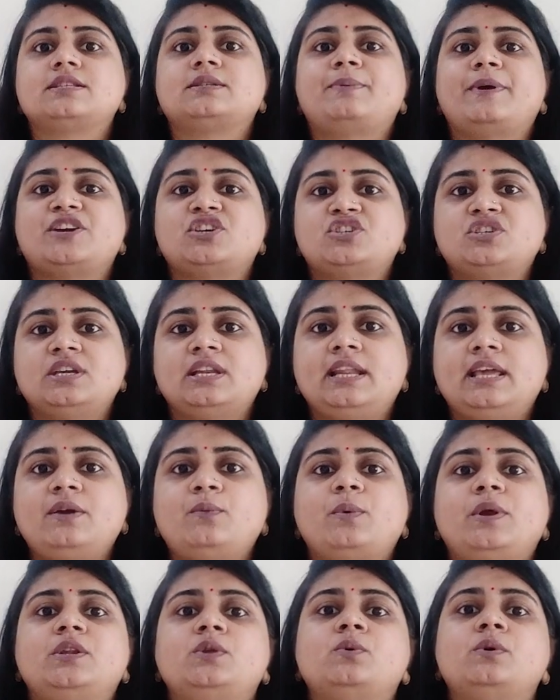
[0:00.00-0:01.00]

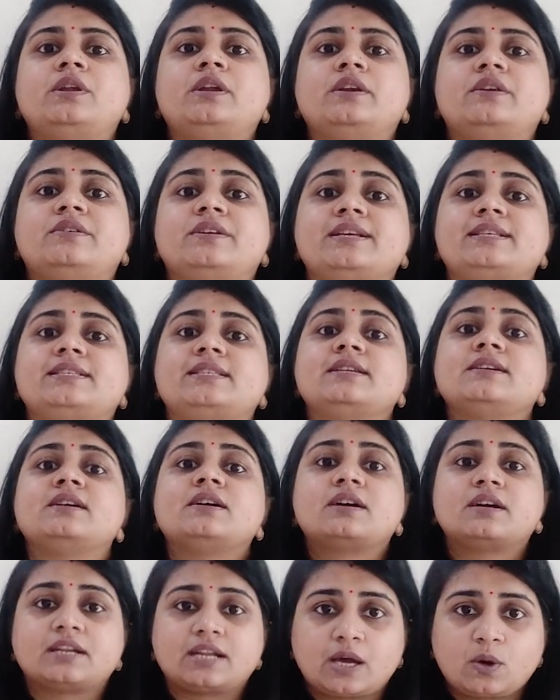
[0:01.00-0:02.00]
especially when you are addressing
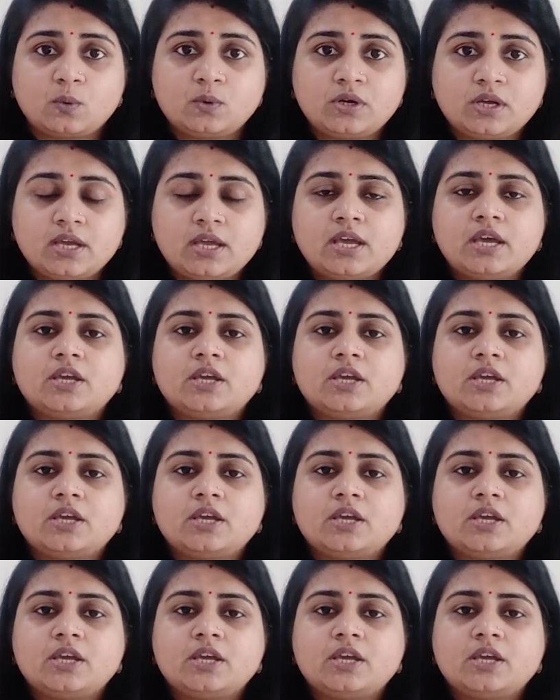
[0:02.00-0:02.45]
a crowd,